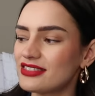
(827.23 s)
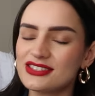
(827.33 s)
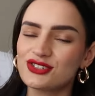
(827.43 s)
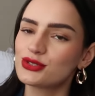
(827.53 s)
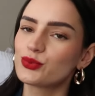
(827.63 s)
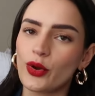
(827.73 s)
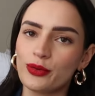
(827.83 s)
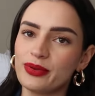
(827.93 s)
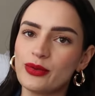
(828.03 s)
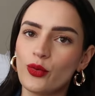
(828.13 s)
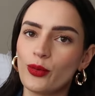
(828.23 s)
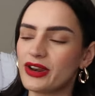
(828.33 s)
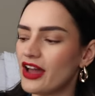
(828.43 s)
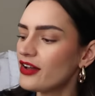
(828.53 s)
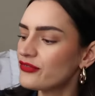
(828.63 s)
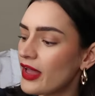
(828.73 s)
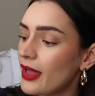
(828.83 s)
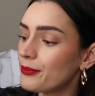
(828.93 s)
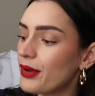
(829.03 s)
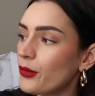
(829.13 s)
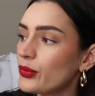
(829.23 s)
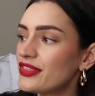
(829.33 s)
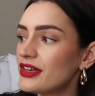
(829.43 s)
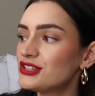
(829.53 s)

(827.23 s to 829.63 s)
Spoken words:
This just won't be warm enough, but with